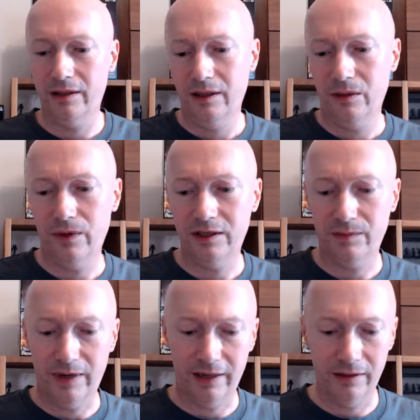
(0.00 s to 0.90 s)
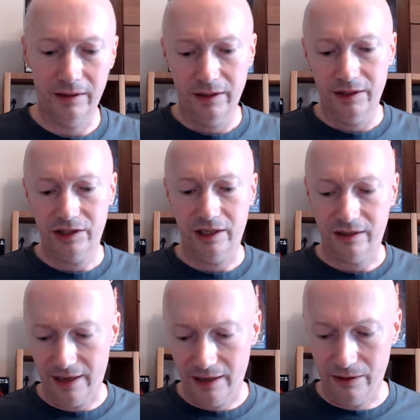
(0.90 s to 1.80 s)
Wasteman, check
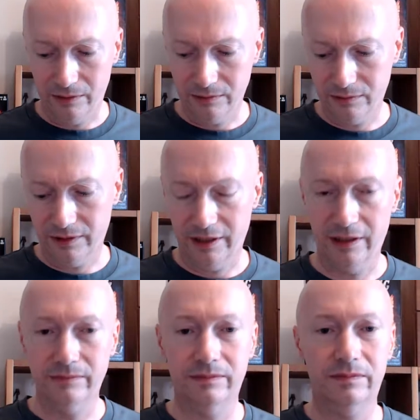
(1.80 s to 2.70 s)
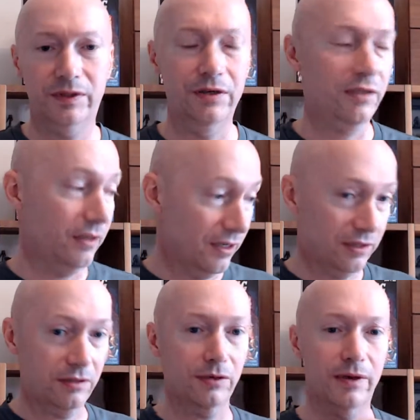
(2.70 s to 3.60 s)
that out, using
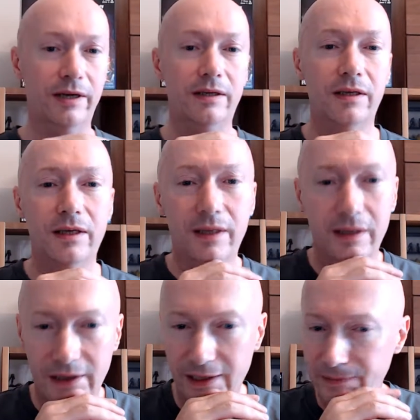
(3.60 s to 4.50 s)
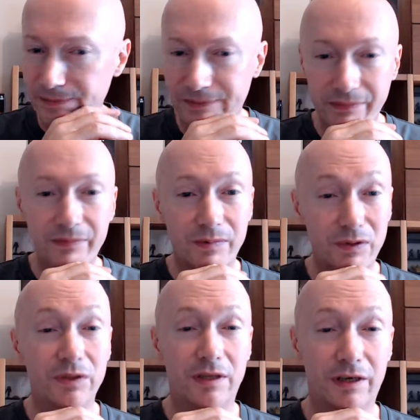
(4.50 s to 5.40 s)
this terrain. It's
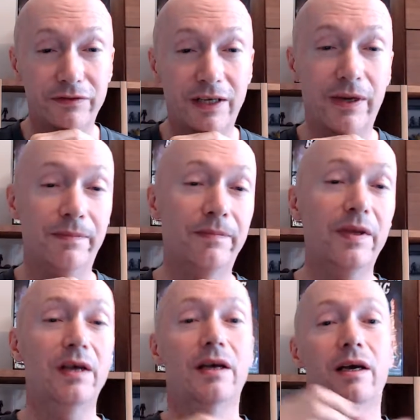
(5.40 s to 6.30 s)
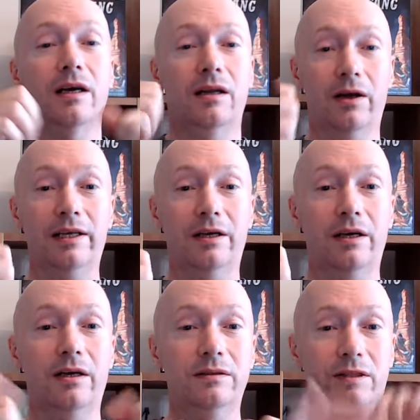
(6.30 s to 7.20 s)
good stuff. Anyway,
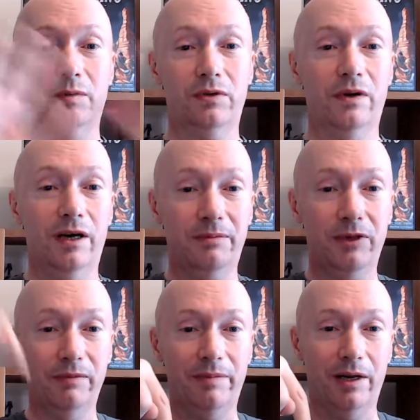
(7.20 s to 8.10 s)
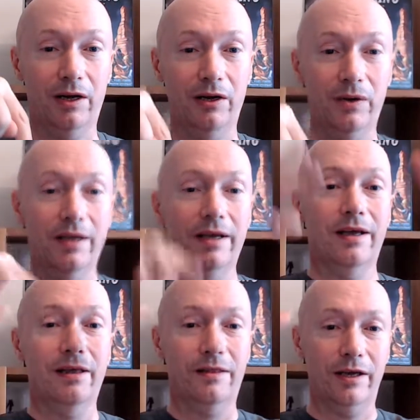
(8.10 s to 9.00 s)
like, subscribe, comment below.
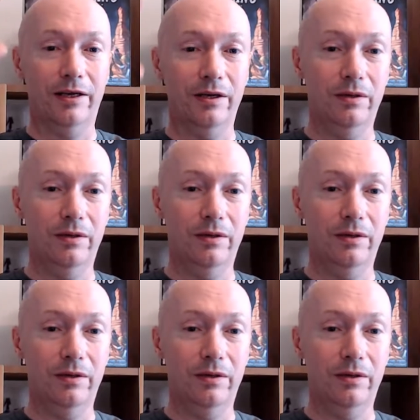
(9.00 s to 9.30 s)
Thank you,